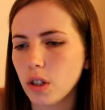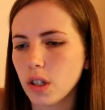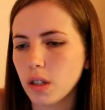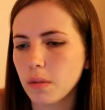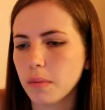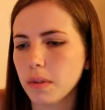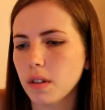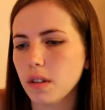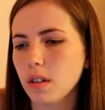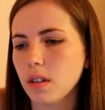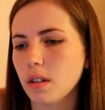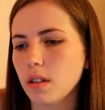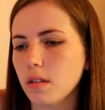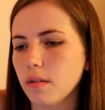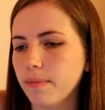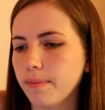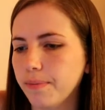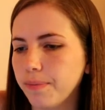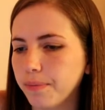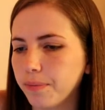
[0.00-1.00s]
Christmas.
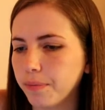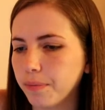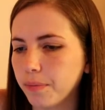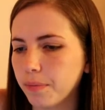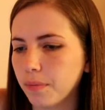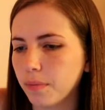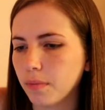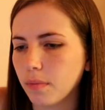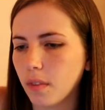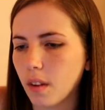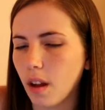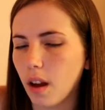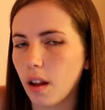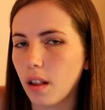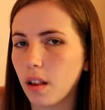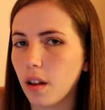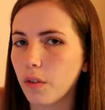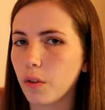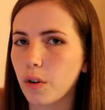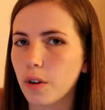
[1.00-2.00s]
I
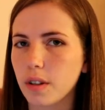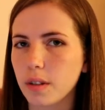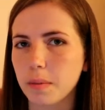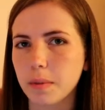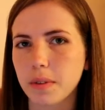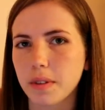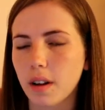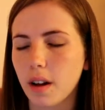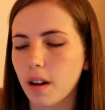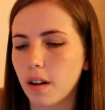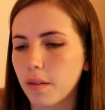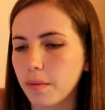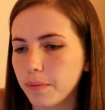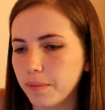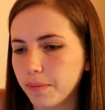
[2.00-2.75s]
love Christmas time.